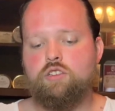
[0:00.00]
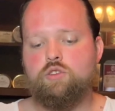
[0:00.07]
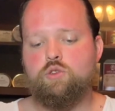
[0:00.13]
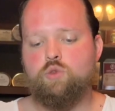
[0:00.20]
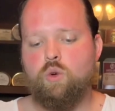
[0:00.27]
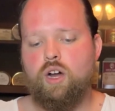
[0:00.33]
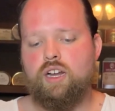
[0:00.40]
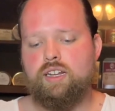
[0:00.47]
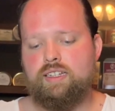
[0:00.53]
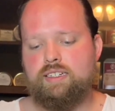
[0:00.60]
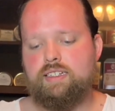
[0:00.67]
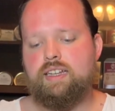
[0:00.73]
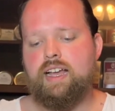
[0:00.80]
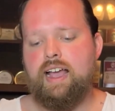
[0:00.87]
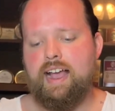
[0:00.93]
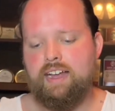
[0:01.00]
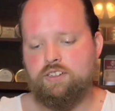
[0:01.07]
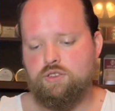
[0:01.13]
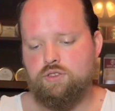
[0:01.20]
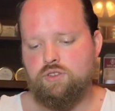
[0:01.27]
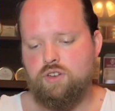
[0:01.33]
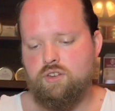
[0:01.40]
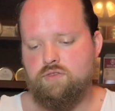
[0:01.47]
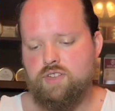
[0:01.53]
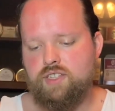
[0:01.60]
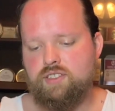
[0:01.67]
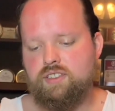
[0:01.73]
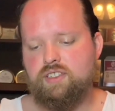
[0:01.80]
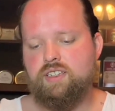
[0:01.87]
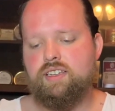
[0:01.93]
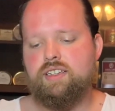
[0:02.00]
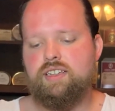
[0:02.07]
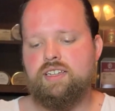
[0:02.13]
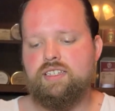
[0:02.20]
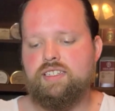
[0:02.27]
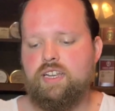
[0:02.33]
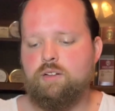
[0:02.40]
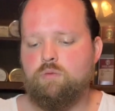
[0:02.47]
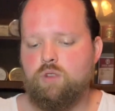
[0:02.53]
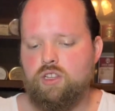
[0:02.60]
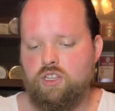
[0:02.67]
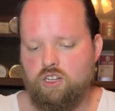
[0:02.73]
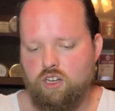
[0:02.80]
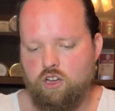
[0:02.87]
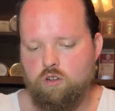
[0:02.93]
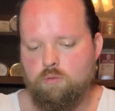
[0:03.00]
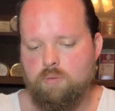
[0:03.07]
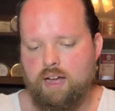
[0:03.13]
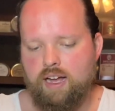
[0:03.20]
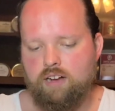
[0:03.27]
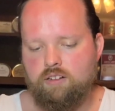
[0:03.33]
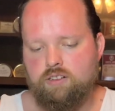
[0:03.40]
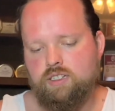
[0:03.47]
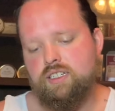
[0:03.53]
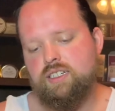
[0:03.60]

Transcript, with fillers: Dwalin, at your service, he said with a low bow.